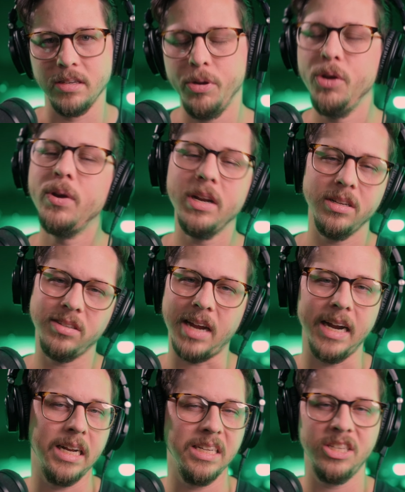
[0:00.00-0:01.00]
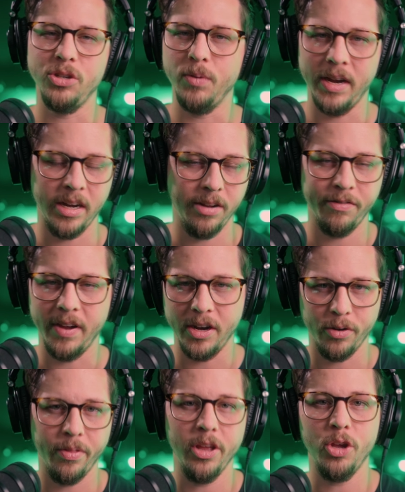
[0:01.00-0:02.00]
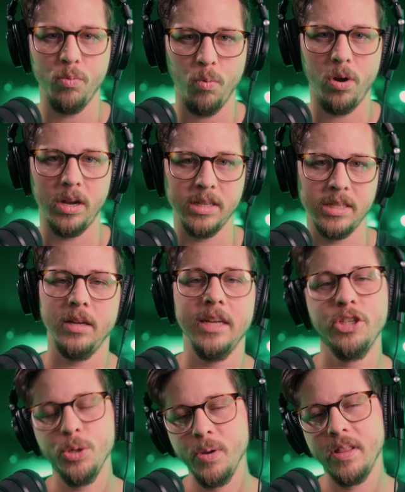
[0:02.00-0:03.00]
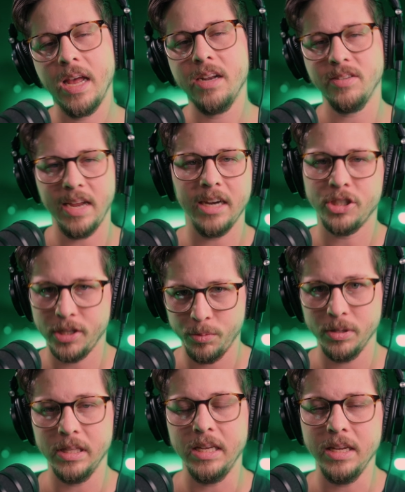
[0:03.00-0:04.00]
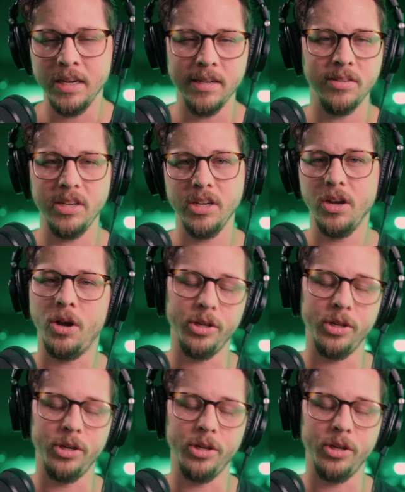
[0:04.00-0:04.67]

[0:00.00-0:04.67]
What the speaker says: but you can assign it to any fader that you want. And doing that is actually really easy. All